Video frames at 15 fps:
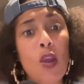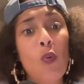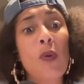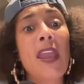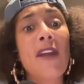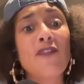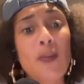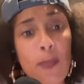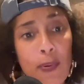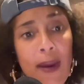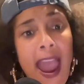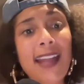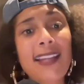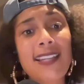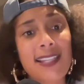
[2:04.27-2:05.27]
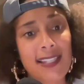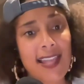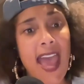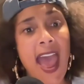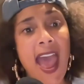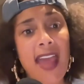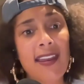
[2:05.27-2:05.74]
we have to practice
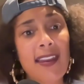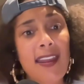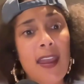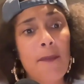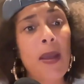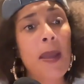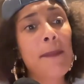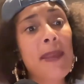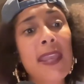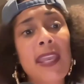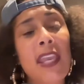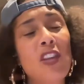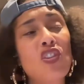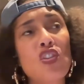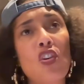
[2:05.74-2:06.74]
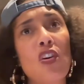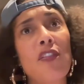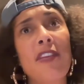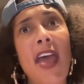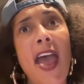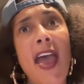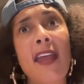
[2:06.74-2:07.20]
that by making sure
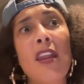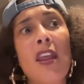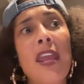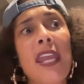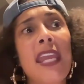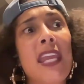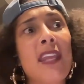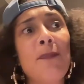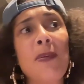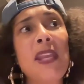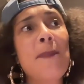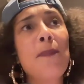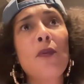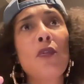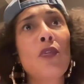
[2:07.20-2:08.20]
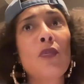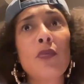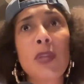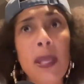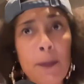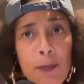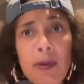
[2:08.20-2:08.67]
that in
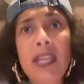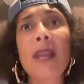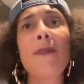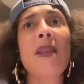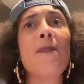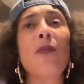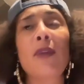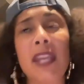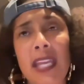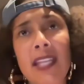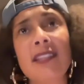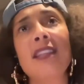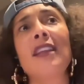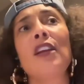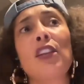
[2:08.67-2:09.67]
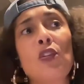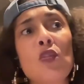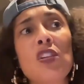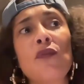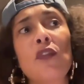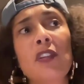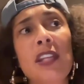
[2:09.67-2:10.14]
people and bringing people into their
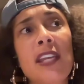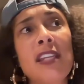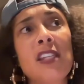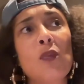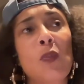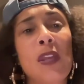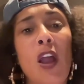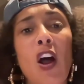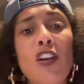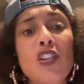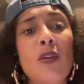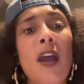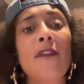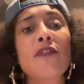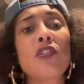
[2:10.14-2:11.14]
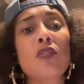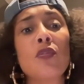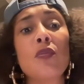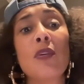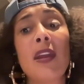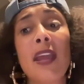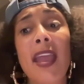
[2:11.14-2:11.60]
usefulness, we also have
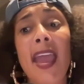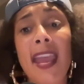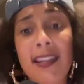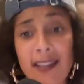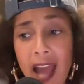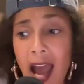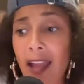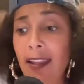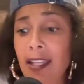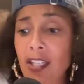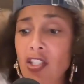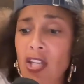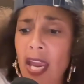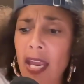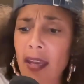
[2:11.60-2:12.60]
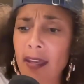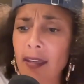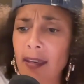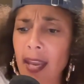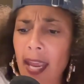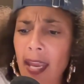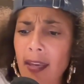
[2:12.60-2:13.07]
to acknowledge and